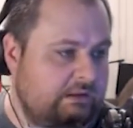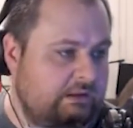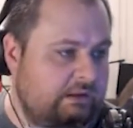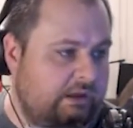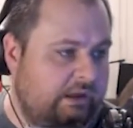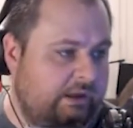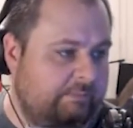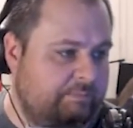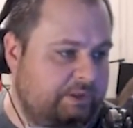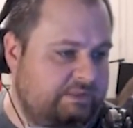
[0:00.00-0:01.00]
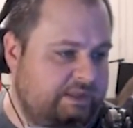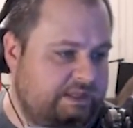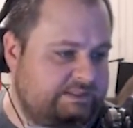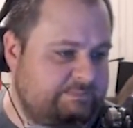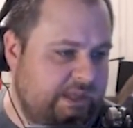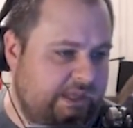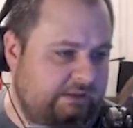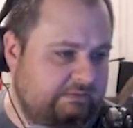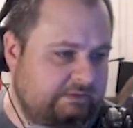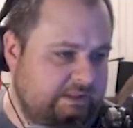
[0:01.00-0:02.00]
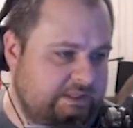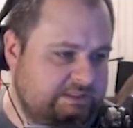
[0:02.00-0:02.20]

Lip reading: But that's me, and that's